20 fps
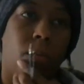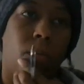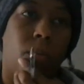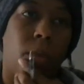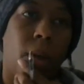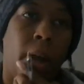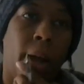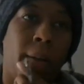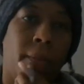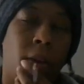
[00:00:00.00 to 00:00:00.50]

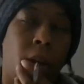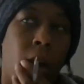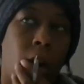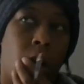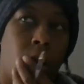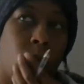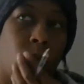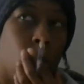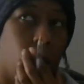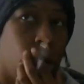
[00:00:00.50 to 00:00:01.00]
I've
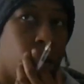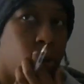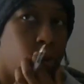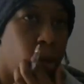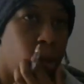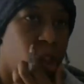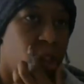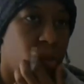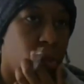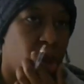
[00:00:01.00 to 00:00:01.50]
got one
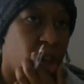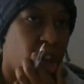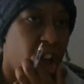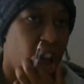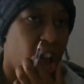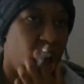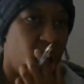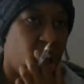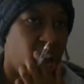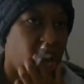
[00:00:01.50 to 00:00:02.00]
payment,
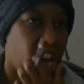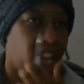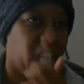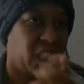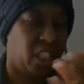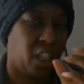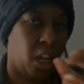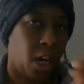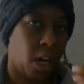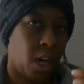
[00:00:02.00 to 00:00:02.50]
and I
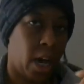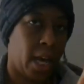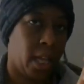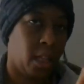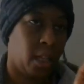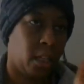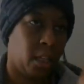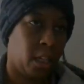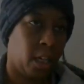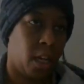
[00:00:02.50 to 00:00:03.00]
saw, I
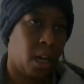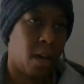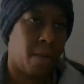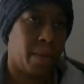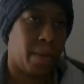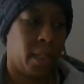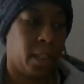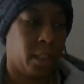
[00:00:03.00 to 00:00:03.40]
looked it up, and I